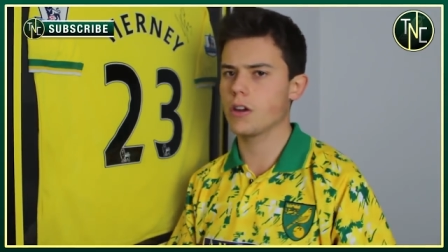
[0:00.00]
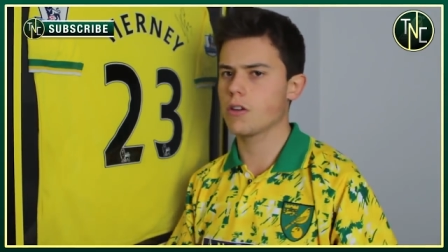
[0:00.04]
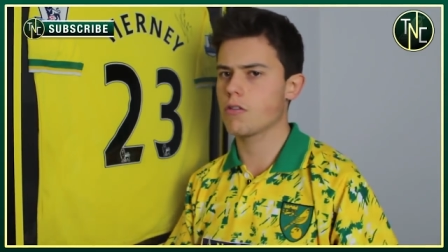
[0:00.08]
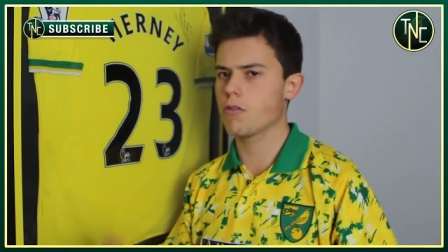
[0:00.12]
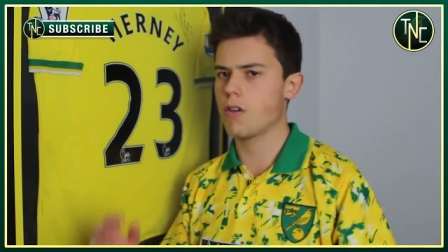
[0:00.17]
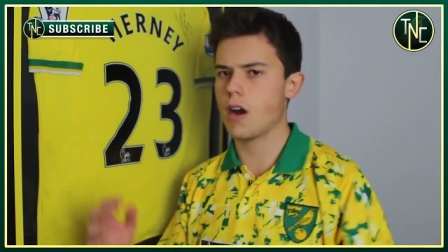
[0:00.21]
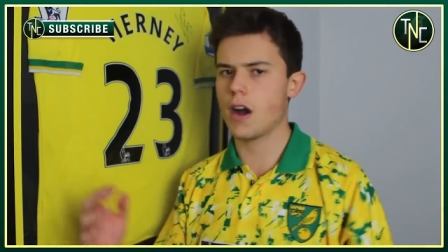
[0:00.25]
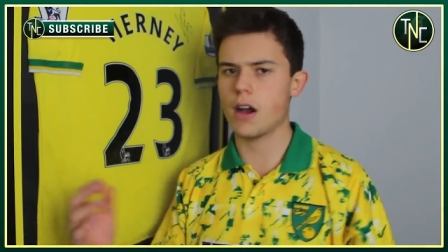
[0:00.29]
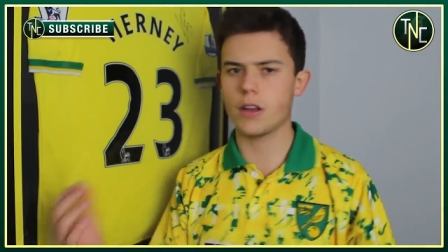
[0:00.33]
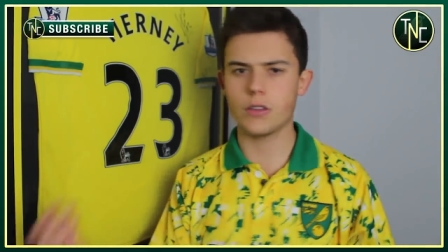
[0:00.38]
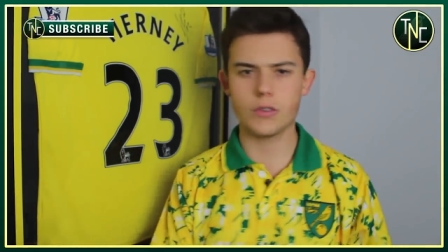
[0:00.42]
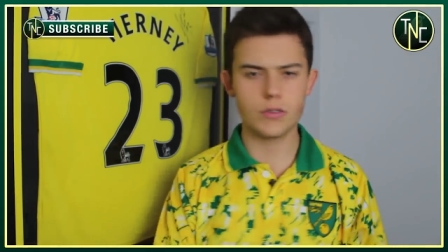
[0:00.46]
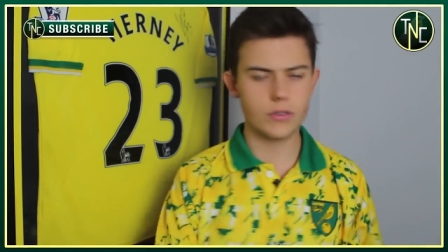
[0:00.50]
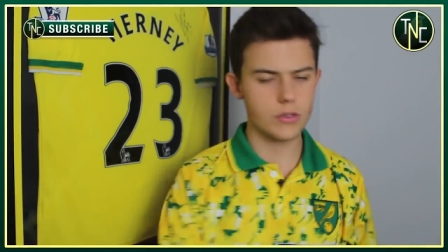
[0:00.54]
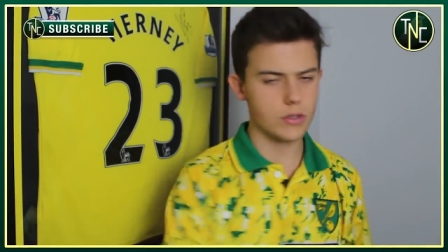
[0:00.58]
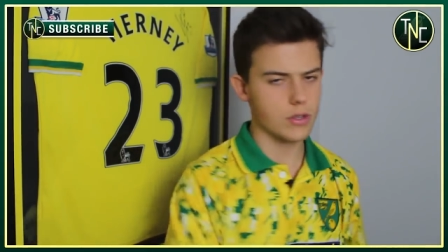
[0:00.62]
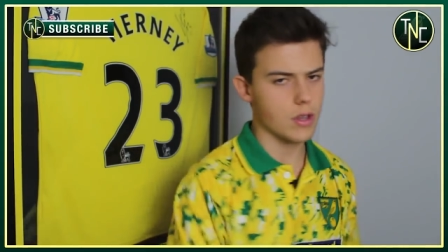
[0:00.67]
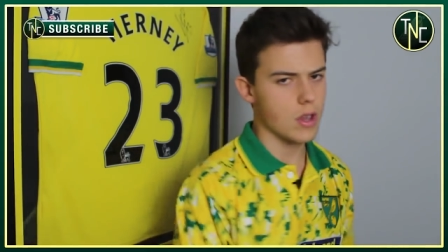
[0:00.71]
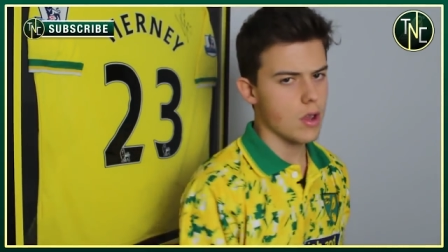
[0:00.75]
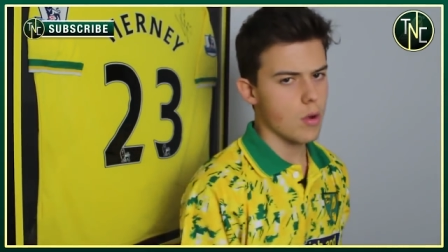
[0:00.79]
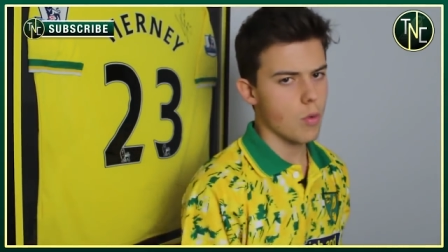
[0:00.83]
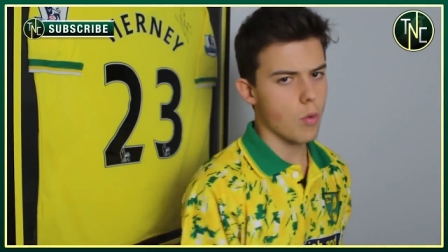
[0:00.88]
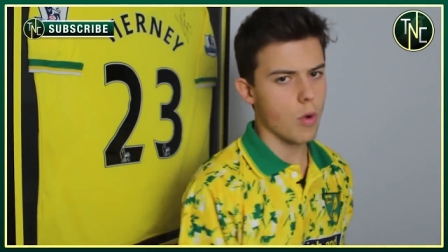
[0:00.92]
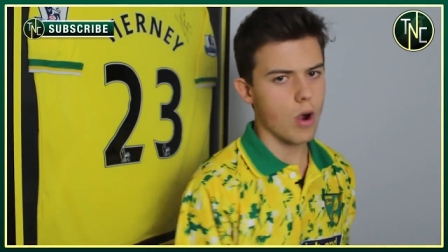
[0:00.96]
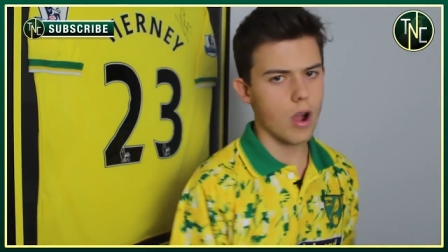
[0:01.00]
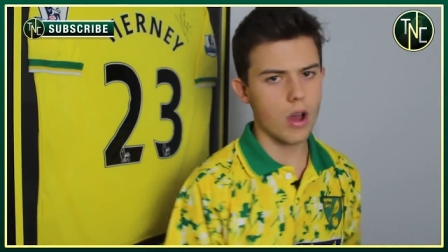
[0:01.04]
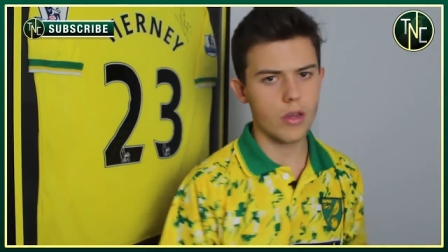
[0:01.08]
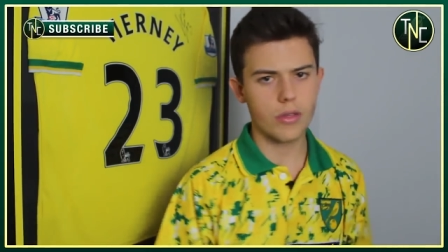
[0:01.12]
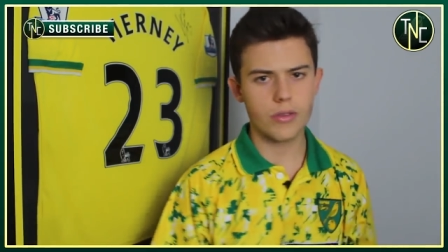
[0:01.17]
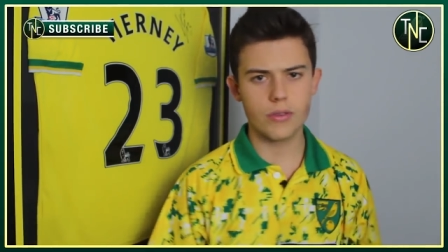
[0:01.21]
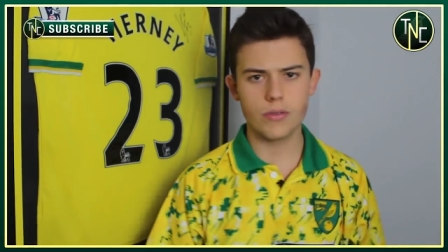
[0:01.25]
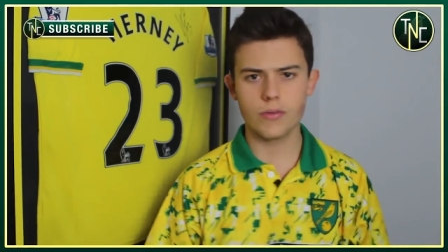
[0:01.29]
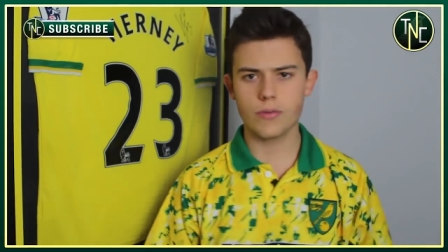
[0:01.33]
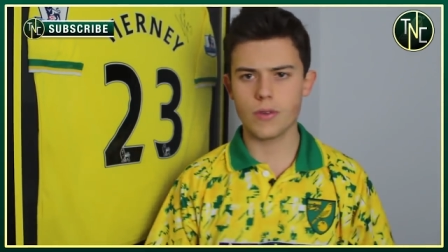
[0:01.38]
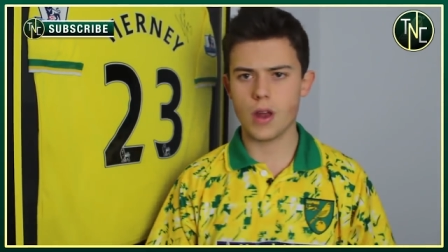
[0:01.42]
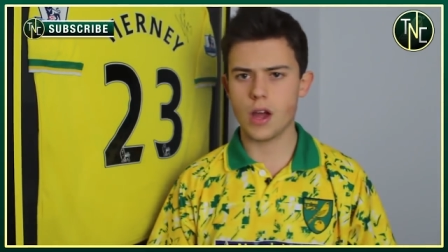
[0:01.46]
a grand's
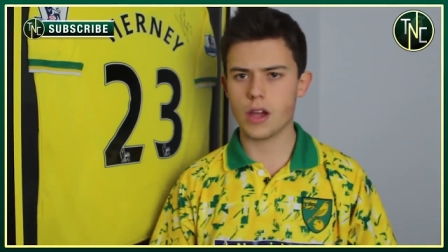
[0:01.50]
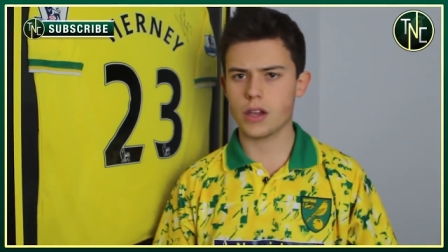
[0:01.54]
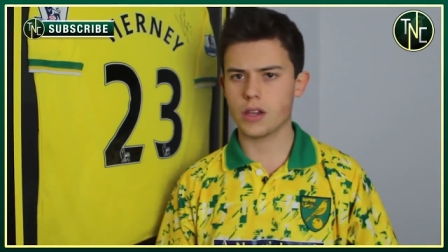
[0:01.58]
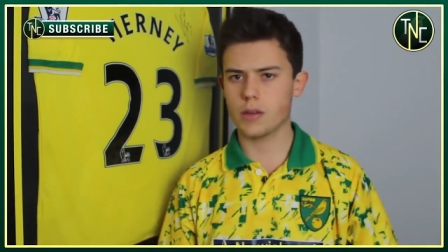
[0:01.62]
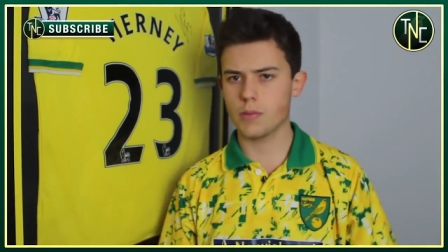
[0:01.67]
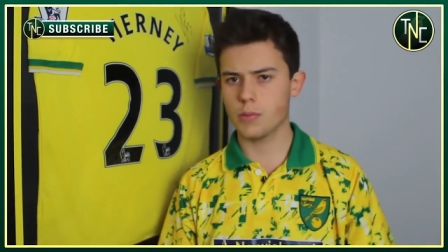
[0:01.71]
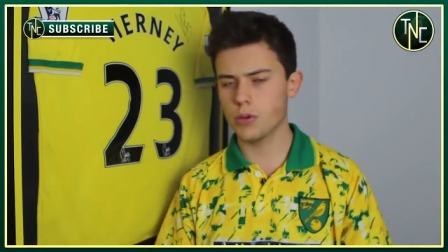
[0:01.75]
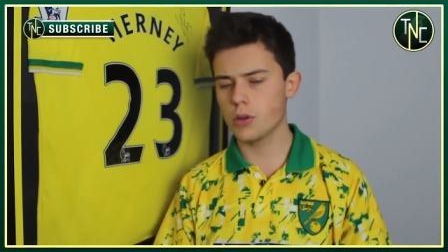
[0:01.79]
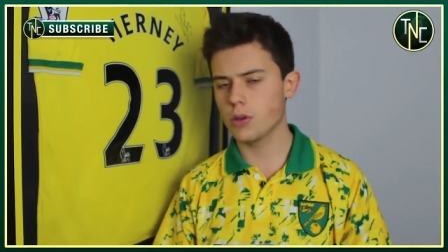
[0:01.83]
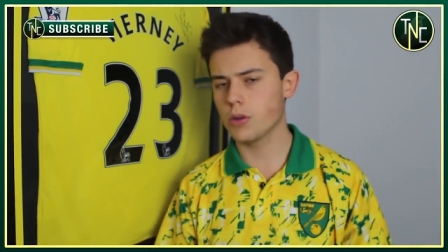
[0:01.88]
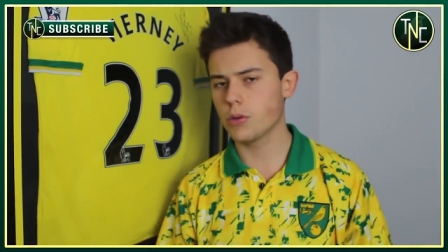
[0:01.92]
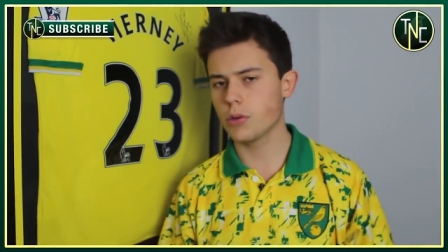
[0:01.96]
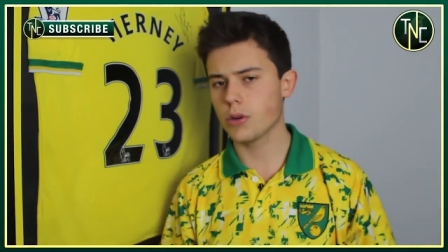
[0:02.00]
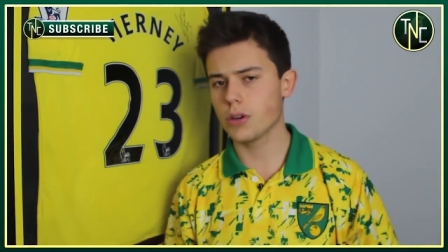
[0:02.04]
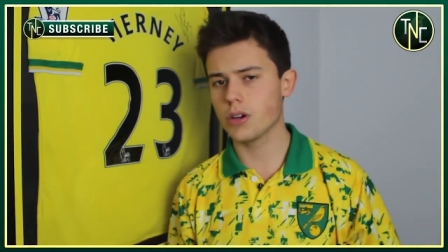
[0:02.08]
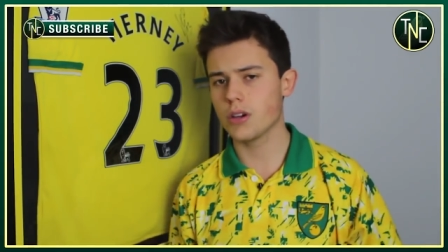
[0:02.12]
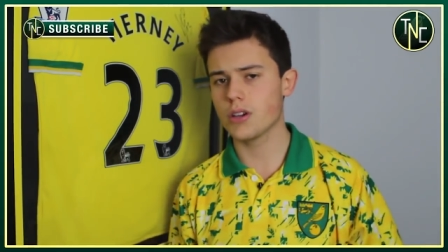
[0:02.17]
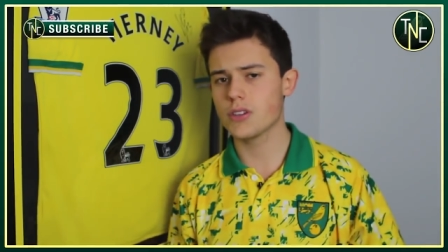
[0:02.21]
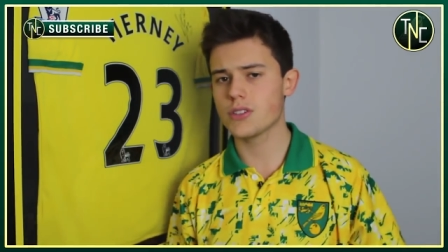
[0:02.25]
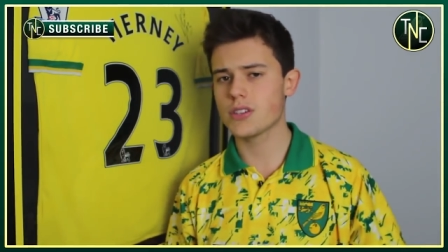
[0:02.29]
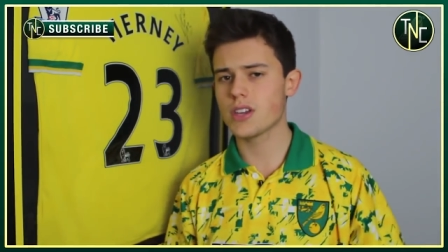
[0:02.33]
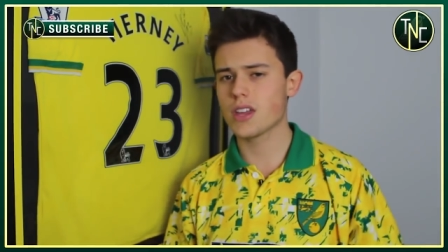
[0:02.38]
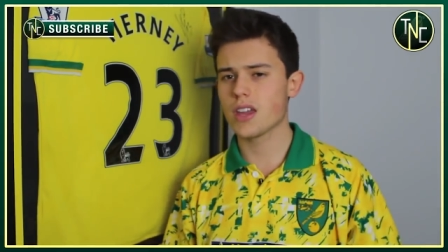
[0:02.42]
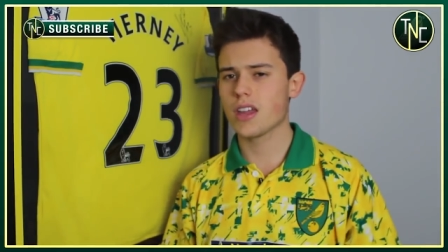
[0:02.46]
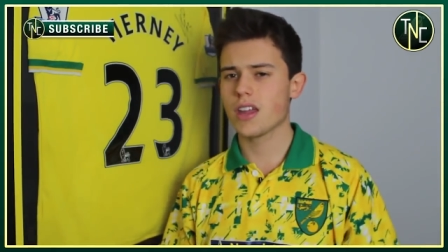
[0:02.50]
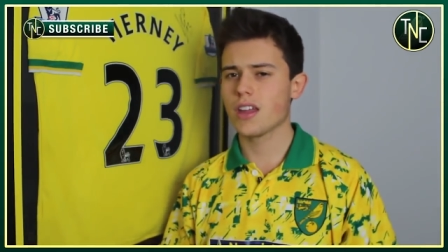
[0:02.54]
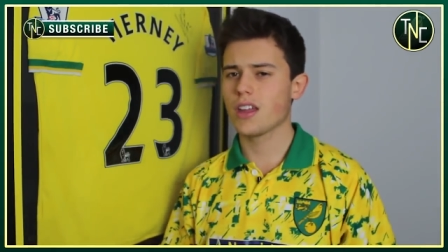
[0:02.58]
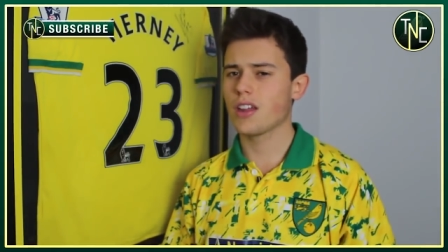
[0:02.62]
worth of like computers,